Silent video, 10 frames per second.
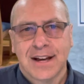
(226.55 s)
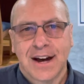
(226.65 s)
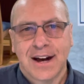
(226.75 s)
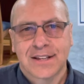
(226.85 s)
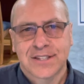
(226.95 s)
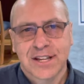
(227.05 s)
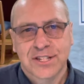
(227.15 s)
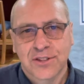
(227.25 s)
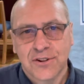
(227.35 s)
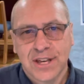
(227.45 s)

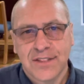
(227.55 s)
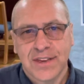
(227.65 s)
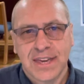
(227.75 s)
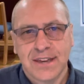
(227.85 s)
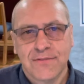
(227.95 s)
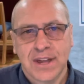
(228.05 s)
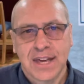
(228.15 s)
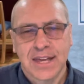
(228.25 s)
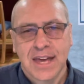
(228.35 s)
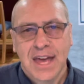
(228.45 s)
6:30 in the
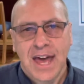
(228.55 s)
evening.